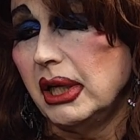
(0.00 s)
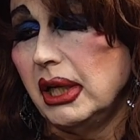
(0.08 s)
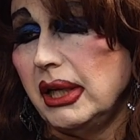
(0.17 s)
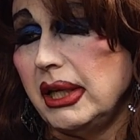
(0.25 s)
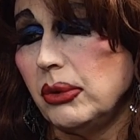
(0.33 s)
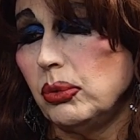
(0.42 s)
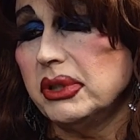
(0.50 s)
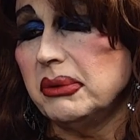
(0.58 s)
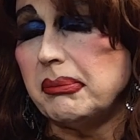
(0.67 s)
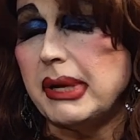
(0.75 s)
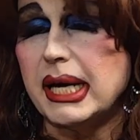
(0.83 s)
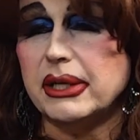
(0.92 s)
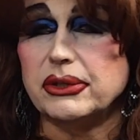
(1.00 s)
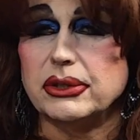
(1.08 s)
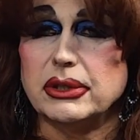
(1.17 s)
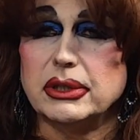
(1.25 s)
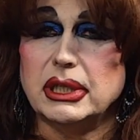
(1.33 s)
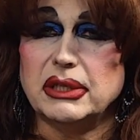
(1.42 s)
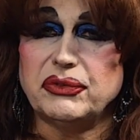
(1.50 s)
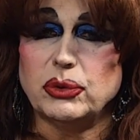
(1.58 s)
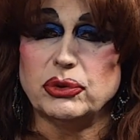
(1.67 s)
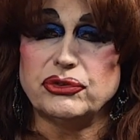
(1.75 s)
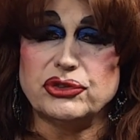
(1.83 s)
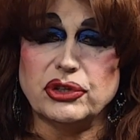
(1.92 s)
it wouldn't matter if it
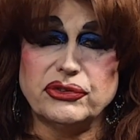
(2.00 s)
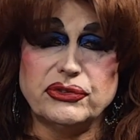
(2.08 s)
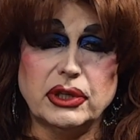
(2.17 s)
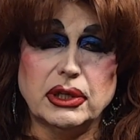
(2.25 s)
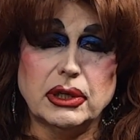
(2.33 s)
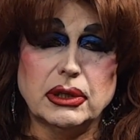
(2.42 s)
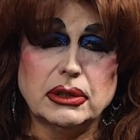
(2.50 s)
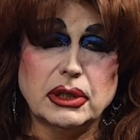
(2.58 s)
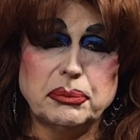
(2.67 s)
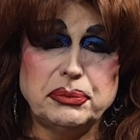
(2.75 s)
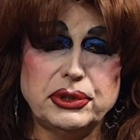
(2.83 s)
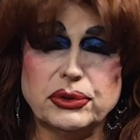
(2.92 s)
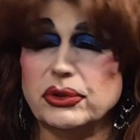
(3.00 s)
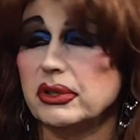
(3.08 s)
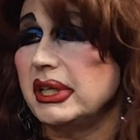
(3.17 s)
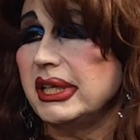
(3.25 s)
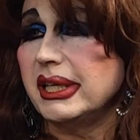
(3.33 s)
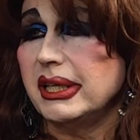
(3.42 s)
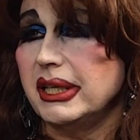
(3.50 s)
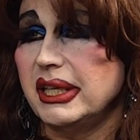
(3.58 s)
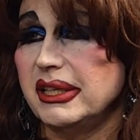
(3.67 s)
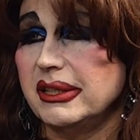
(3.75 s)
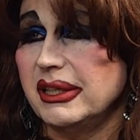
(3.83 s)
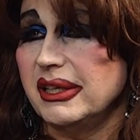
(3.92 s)
was just a, a purely an,